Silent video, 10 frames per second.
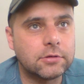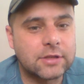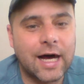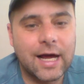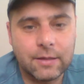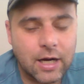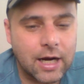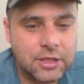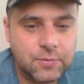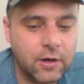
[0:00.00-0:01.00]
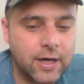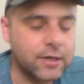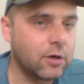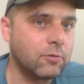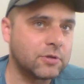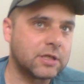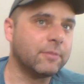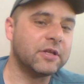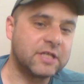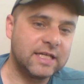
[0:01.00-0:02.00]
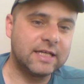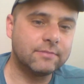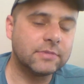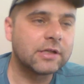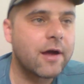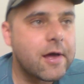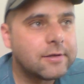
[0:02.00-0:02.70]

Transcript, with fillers: Tottenham Hotspur. I know some of the teams,